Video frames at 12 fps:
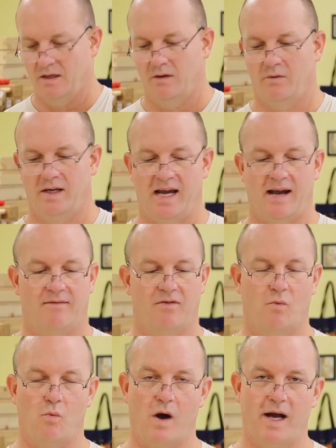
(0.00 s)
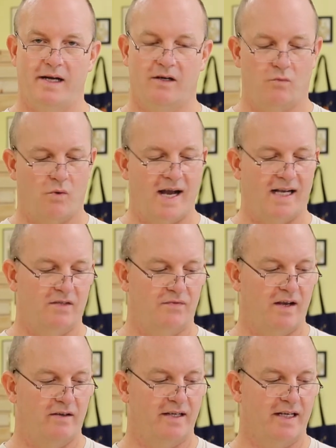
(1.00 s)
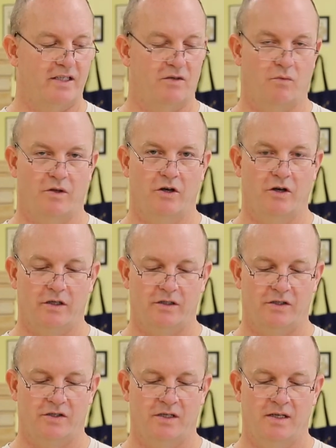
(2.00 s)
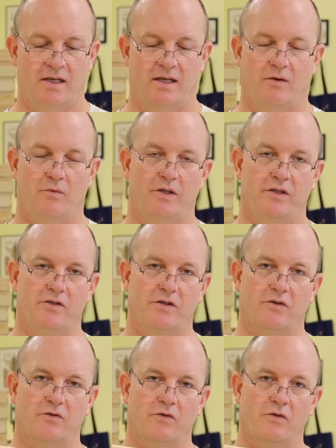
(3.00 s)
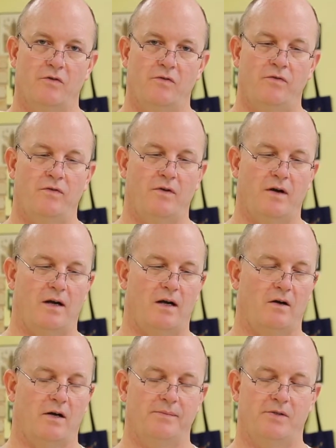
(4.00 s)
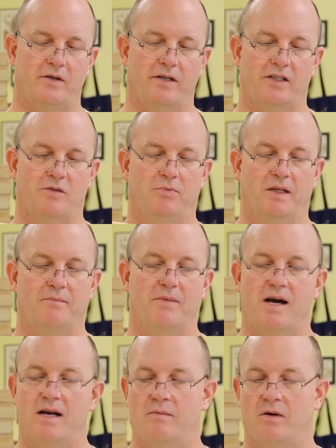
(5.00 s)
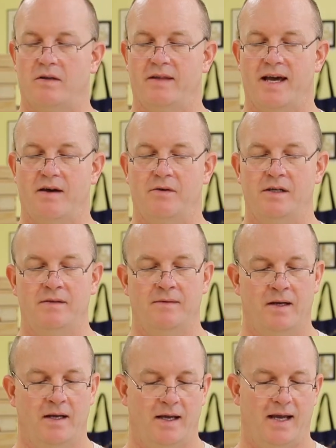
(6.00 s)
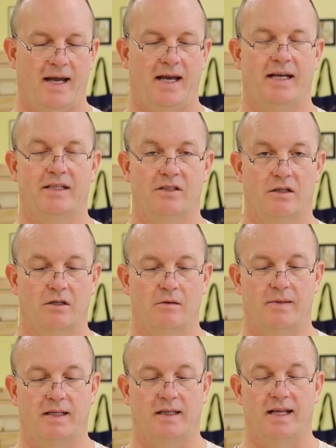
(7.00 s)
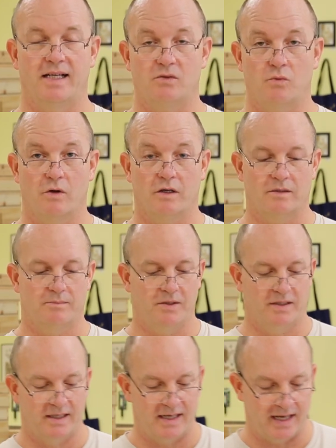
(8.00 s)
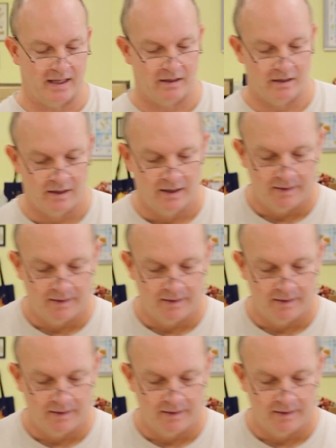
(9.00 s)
We have the wired wax foundation with hooks. We use a a split bottom on that one, and it's a little bit less work to put together.